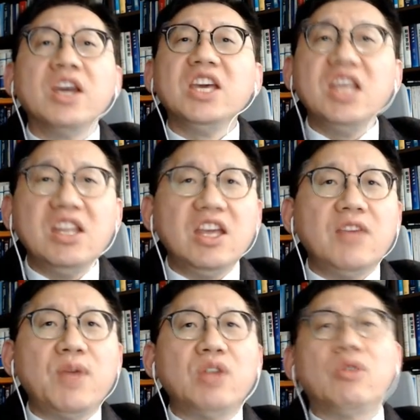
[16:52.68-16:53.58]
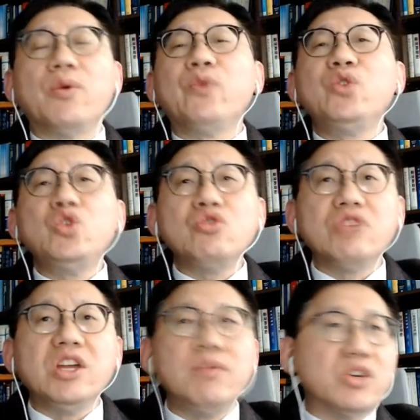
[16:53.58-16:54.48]
in the event of a future
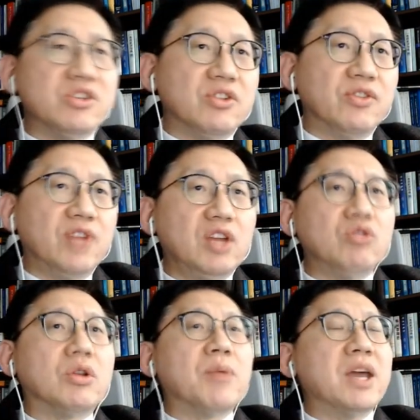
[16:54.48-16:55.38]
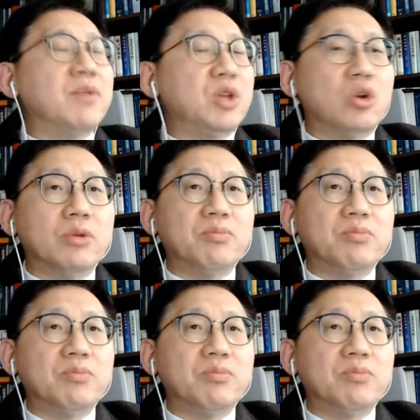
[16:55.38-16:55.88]
emergency to the benefit of